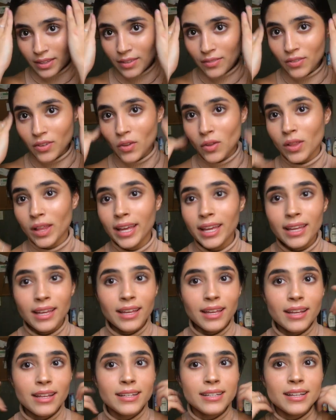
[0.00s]
If you like
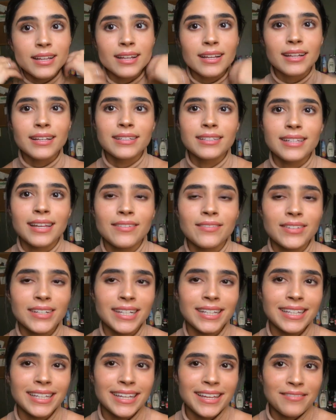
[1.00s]
it,
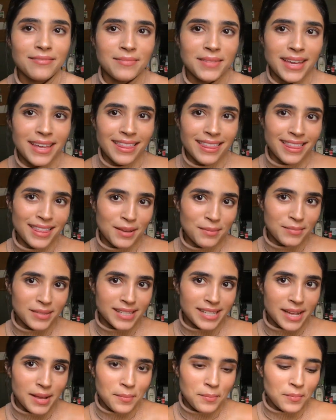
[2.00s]
definitely give me a
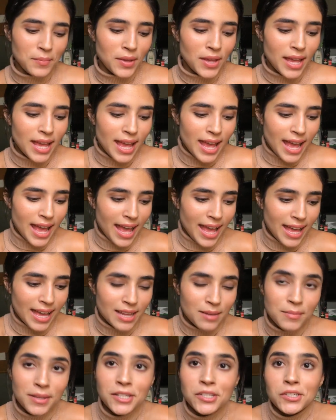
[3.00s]
thumbs up.
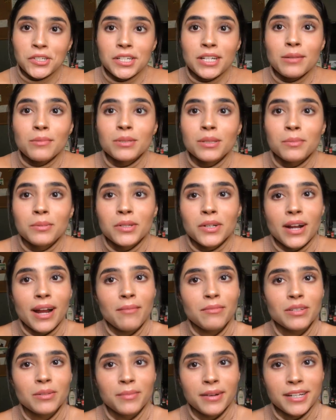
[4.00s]
And make sure you
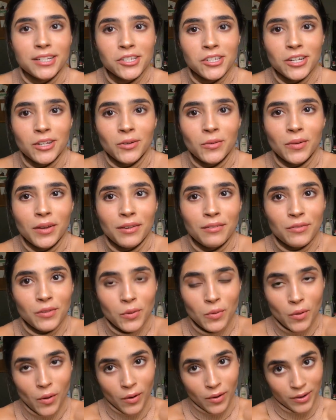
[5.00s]
subscribe to my channel if
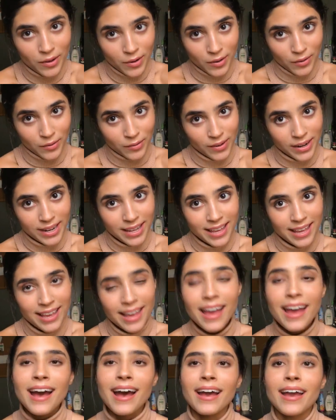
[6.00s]
you aren't already.
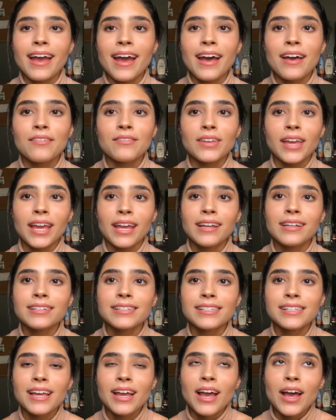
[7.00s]
I have
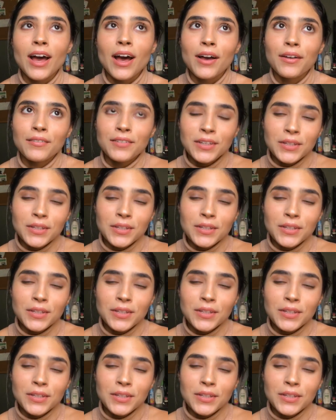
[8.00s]
gained a